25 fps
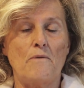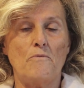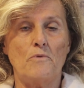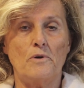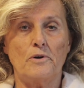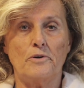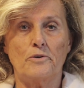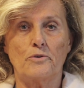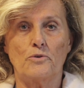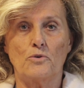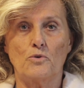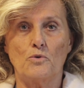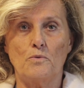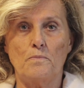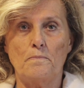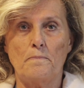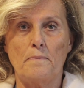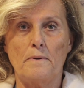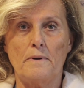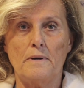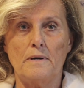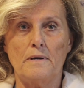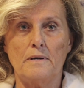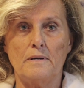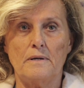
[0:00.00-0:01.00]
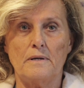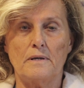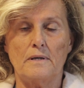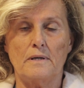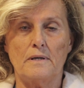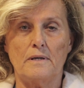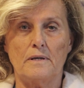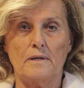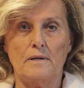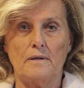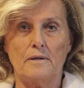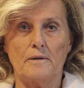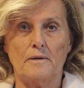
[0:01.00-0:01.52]
Our group,
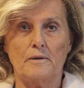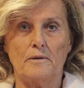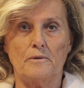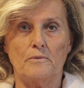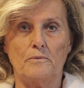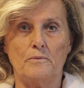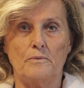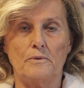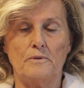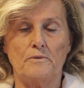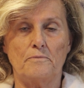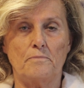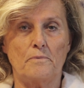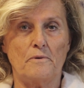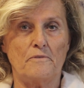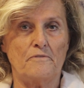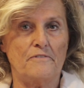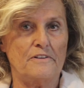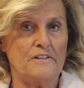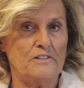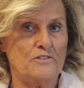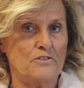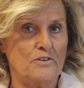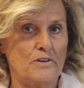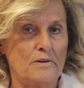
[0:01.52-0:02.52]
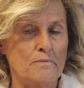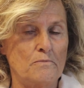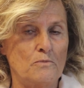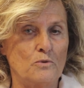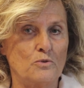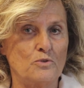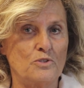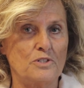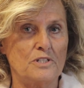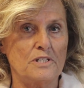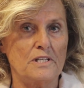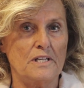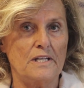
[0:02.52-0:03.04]
with Professor
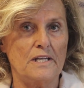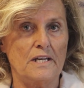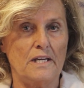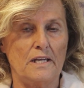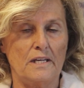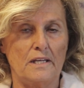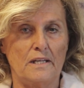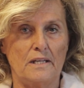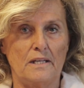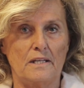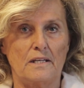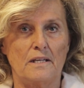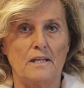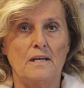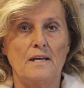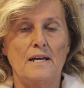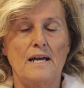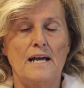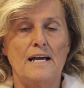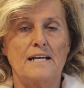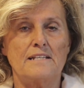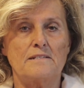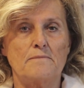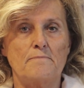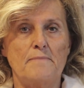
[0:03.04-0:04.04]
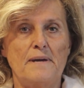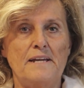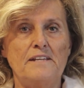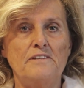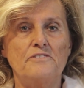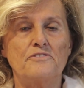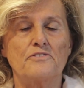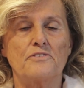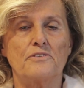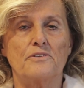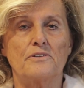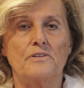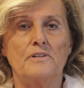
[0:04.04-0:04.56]
Remuzzi as a
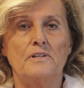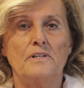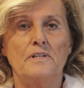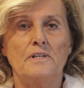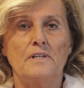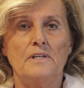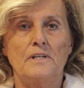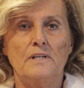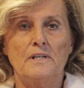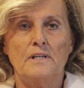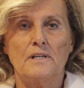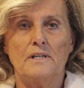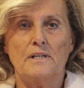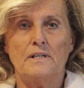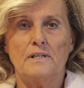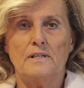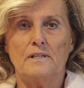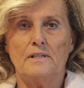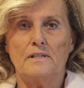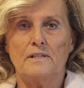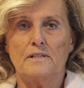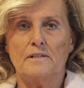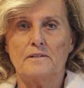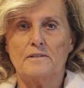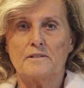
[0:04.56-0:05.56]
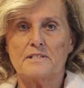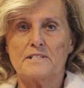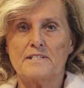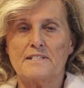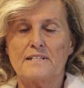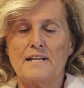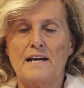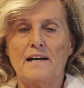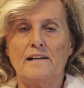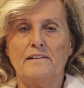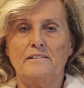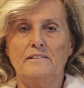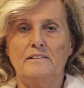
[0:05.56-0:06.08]
mentor,
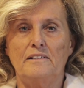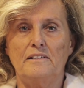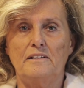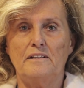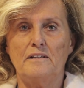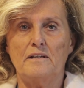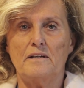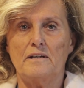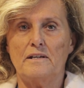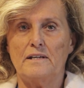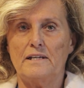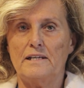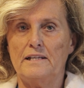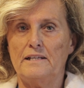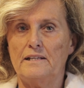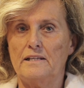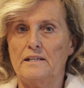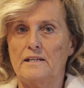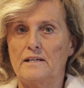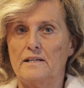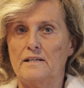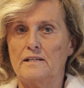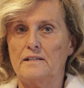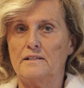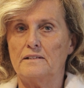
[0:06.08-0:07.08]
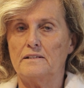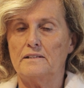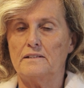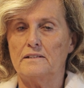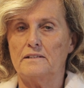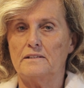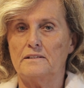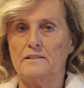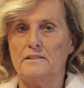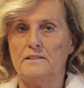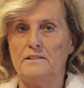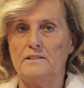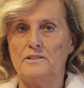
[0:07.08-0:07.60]
started in
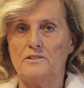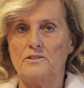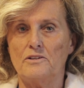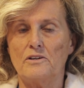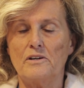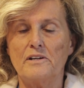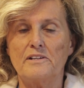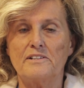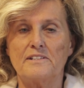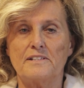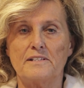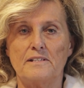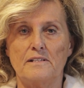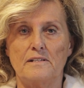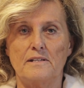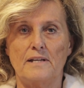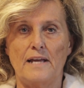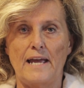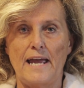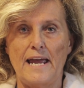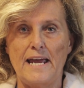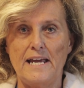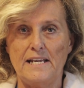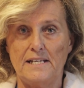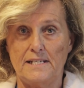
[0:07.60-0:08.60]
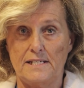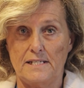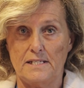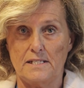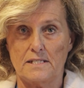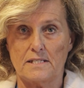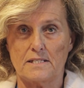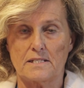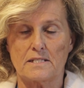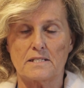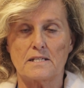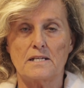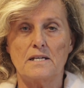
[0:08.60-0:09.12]
the early
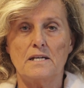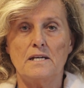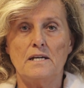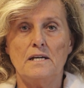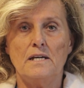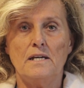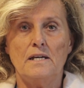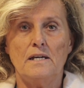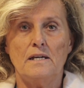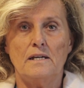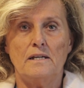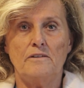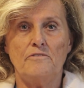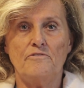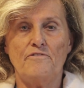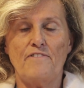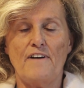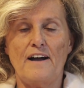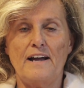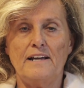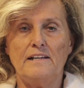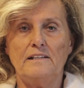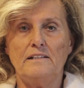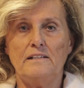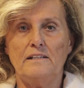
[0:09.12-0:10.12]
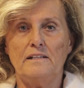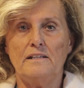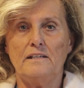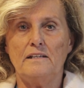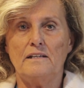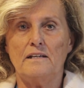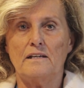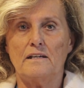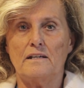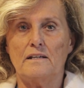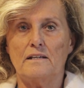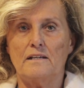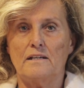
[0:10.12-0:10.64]
80s in finding
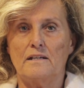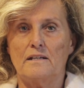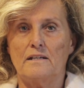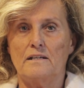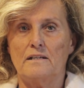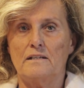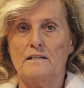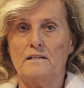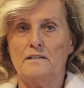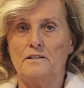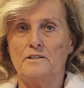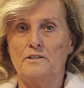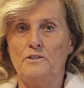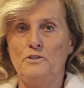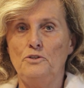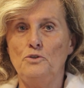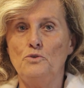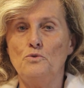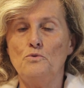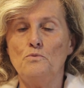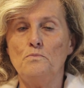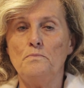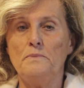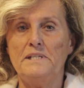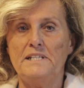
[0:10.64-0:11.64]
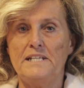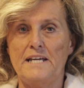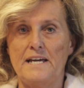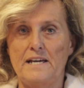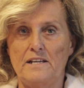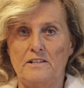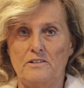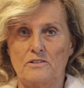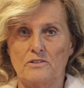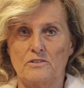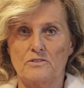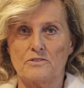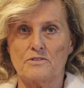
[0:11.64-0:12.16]
new
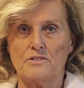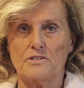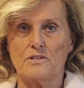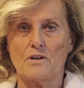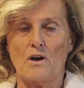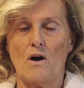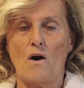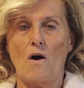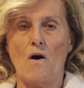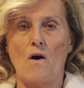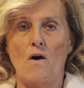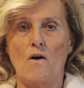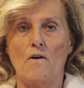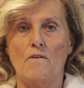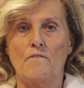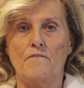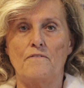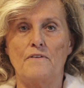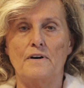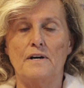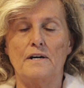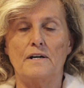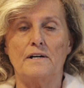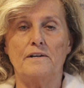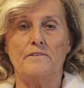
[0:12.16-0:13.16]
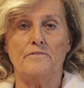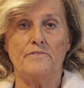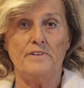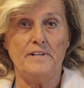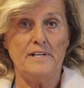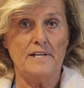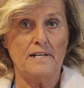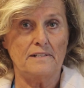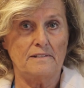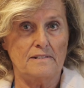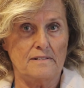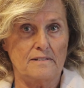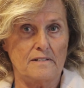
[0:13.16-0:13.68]
mediators of
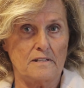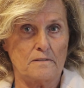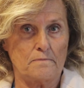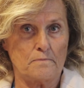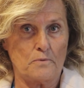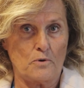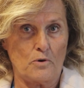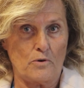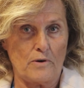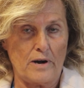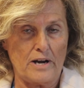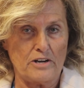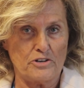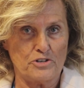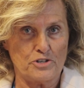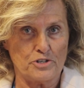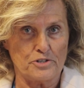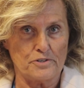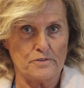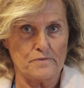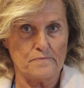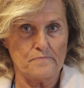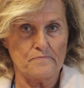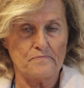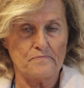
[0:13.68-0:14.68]
renal disease progression.